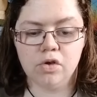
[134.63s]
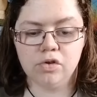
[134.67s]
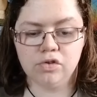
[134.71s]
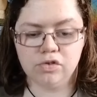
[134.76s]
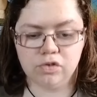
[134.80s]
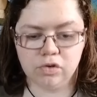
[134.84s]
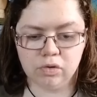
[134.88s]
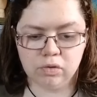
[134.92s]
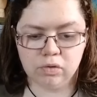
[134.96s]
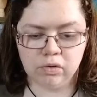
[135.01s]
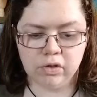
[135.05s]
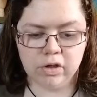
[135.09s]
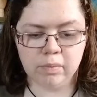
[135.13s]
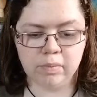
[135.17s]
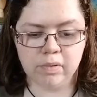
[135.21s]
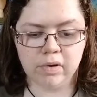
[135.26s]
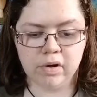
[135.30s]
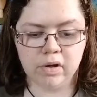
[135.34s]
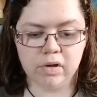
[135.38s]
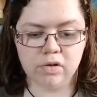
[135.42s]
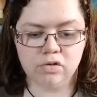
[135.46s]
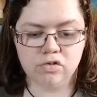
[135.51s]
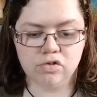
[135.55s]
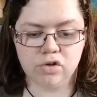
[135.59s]
So
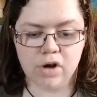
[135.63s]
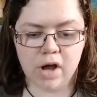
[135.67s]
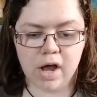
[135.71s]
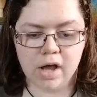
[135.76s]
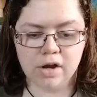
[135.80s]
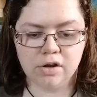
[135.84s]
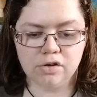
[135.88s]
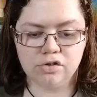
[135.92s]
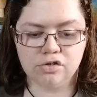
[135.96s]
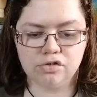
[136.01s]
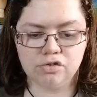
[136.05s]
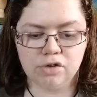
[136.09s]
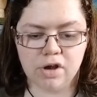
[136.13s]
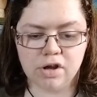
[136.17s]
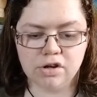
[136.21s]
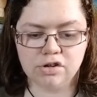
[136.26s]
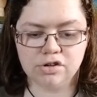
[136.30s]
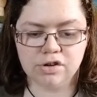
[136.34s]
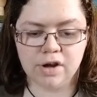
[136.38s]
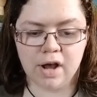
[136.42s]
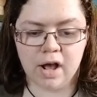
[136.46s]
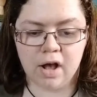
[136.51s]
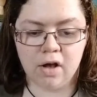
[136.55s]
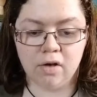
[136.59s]
Libra, try to
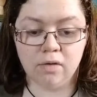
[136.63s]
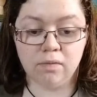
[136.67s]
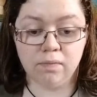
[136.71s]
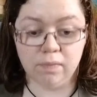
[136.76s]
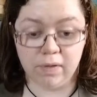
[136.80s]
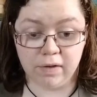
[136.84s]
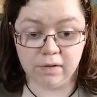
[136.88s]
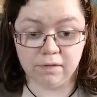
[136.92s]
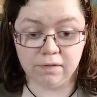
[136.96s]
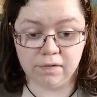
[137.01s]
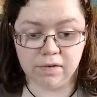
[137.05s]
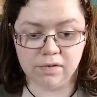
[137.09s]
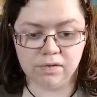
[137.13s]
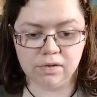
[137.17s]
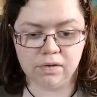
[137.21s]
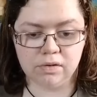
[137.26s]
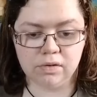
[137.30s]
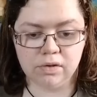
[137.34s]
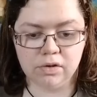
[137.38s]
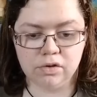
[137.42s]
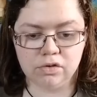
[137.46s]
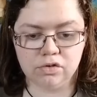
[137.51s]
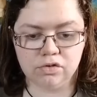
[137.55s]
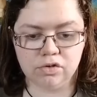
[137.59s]
stretch out, like
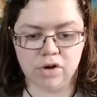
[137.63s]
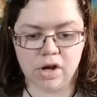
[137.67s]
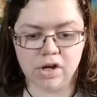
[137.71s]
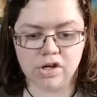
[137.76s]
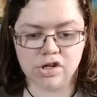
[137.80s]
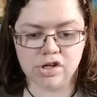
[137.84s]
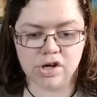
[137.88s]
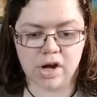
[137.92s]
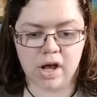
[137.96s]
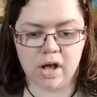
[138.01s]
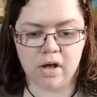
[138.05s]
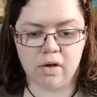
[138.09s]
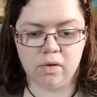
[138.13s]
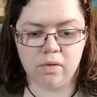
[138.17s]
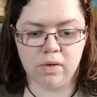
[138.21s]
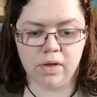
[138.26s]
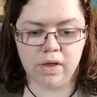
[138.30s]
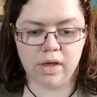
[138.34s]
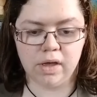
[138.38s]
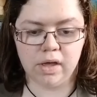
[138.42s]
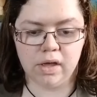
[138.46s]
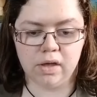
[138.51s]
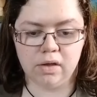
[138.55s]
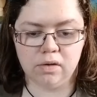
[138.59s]
physically stretch out
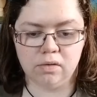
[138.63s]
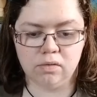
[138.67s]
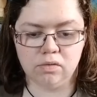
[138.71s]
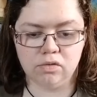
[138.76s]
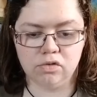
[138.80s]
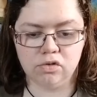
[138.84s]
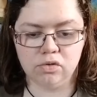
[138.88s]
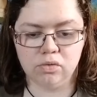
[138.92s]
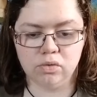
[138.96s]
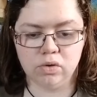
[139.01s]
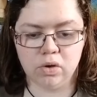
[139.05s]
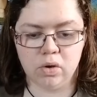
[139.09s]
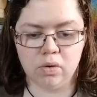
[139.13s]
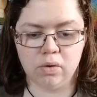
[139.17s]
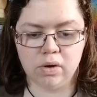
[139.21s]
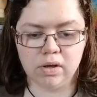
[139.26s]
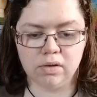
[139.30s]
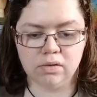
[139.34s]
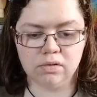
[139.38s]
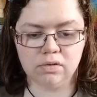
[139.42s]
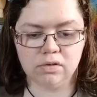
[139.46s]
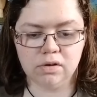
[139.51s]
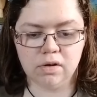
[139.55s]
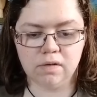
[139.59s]
and do yoga
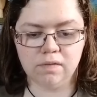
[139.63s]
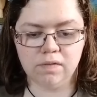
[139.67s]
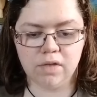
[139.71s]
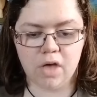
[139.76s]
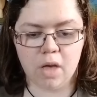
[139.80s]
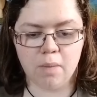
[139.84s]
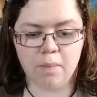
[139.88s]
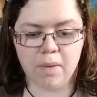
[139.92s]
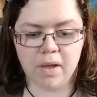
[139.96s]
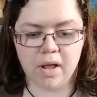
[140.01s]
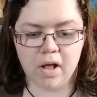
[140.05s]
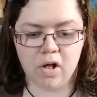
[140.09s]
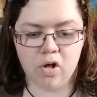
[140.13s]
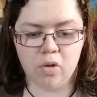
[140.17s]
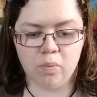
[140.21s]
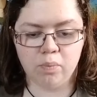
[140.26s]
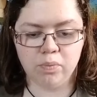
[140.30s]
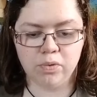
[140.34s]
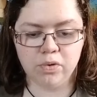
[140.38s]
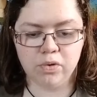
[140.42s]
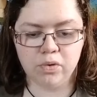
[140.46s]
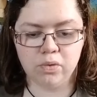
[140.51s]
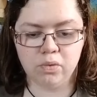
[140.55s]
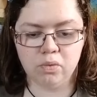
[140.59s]
and stuff. That may help
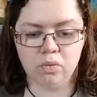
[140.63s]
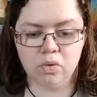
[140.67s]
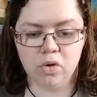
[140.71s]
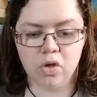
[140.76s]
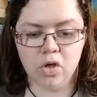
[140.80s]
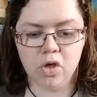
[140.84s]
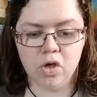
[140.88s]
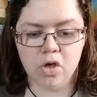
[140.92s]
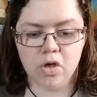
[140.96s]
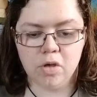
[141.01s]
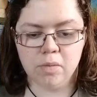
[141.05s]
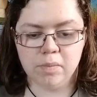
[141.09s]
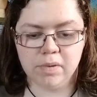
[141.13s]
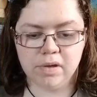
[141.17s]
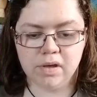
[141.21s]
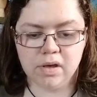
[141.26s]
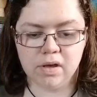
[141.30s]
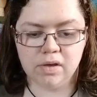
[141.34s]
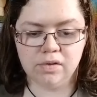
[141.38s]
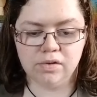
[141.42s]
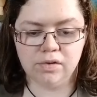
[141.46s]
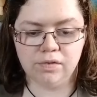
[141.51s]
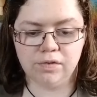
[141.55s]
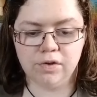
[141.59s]
you,
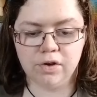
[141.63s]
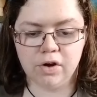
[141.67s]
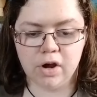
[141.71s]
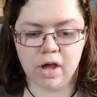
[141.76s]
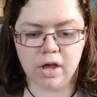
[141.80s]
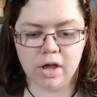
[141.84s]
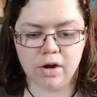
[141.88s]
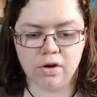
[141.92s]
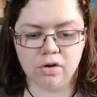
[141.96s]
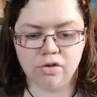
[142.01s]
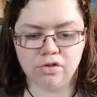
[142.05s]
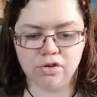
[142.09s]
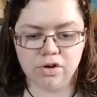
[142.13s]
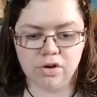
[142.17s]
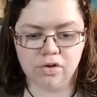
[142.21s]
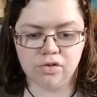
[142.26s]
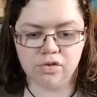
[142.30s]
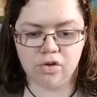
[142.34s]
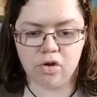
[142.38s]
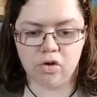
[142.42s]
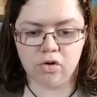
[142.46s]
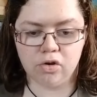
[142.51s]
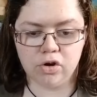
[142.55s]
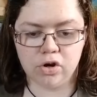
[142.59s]
because if your energy is
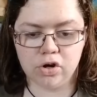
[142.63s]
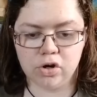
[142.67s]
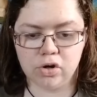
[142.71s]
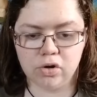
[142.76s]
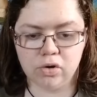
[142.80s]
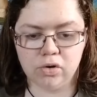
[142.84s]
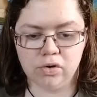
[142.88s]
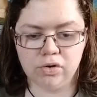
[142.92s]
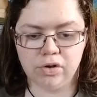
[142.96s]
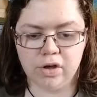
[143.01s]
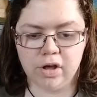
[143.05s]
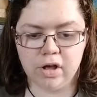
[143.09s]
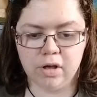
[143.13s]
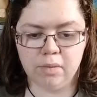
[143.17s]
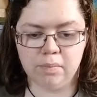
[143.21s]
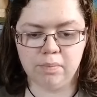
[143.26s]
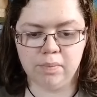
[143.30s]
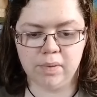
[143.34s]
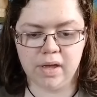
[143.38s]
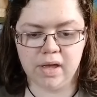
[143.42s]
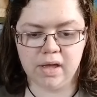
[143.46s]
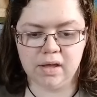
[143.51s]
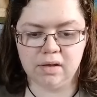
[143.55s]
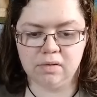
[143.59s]
all curled up
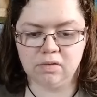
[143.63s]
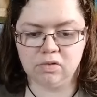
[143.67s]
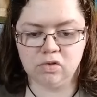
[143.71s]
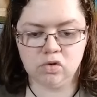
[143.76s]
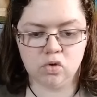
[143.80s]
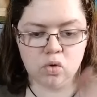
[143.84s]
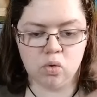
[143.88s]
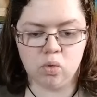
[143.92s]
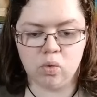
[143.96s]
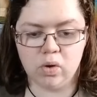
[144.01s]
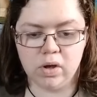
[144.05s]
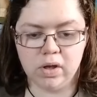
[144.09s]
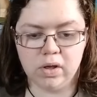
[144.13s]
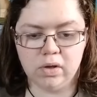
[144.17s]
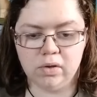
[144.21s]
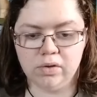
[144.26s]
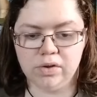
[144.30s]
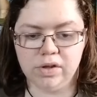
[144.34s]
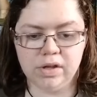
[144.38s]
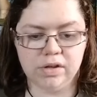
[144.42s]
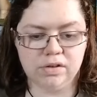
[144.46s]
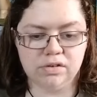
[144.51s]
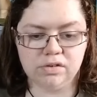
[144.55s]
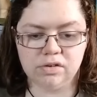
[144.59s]
and
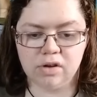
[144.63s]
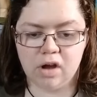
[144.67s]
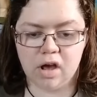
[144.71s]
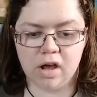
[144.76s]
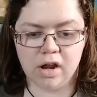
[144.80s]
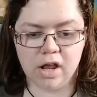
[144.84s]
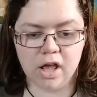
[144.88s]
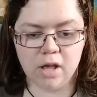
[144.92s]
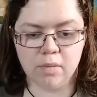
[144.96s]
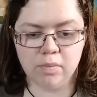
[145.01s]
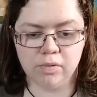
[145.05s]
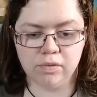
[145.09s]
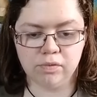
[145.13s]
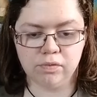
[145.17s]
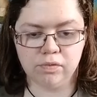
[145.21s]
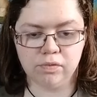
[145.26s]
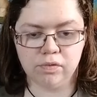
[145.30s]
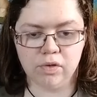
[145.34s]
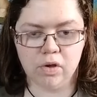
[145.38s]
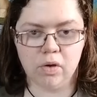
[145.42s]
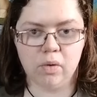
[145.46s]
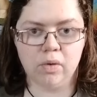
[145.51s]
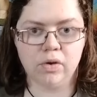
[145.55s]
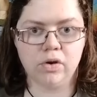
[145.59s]
coiled, it's not able to
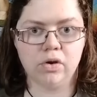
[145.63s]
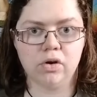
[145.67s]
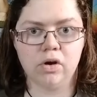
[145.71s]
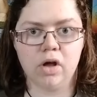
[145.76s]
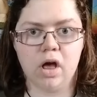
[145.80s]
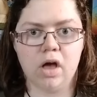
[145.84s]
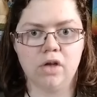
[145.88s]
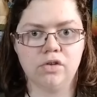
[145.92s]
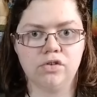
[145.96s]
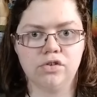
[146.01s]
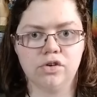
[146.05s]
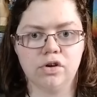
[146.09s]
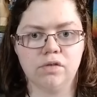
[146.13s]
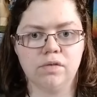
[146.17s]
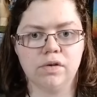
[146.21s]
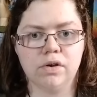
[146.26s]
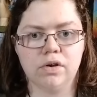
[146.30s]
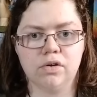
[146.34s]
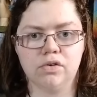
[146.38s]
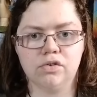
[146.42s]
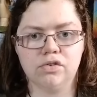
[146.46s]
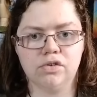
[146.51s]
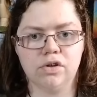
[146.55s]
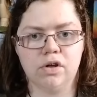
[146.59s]
flow, and you're not serving
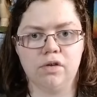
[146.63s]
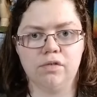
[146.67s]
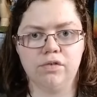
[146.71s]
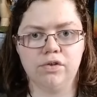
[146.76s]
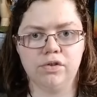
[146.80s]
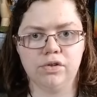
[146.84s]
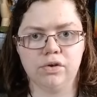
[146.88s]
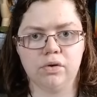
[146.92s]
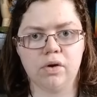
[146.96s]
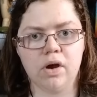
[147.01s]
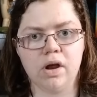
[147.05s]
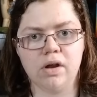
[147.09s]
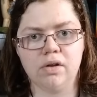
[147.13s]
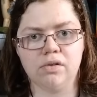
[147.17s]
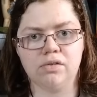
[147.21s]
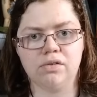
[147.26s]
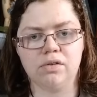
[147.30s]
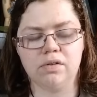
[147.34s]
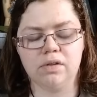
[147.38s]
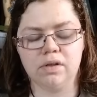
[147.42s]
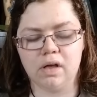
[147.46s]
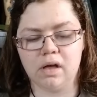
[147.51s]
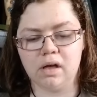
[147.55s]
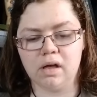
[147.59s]
yourself to the greatest
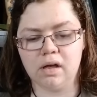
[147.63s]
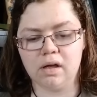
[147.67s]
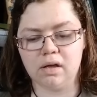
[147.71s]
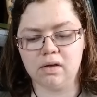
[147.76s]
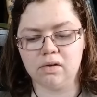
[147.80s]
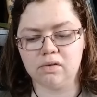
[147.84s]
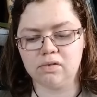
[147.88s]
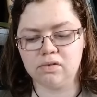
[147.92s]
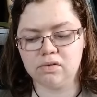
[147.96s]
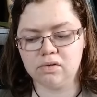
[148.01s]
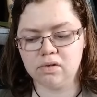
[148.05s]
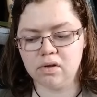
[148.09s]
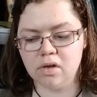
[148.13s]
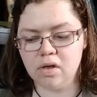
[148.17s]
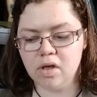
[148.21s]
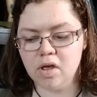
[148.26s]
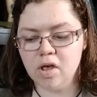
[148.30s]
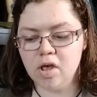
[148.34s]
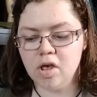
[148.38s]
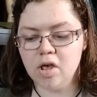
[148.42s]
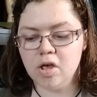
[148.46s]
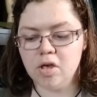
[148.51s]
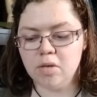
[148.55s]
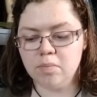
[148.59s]
and the highest,
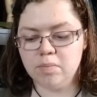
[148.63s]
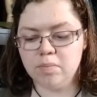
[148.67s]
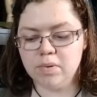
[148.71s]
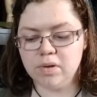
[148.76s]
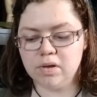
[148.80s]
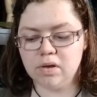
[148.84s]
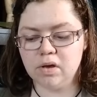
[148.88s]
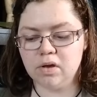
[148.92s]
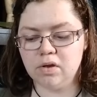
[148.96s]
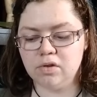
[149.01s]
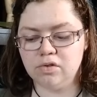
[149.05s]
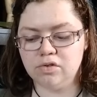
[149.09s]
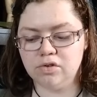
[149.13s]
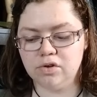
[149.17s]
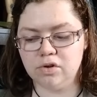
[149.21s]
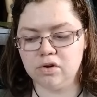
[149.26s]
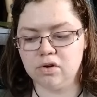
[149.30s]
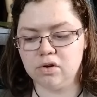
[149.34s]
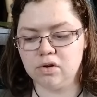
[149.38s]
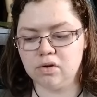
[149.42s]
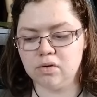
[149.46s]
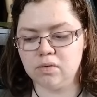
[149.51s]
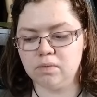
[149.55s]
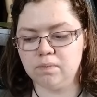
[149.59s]
because
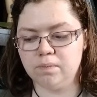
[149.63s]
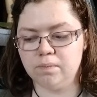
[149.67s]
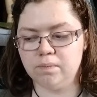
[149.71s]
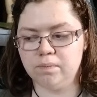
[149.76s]
you're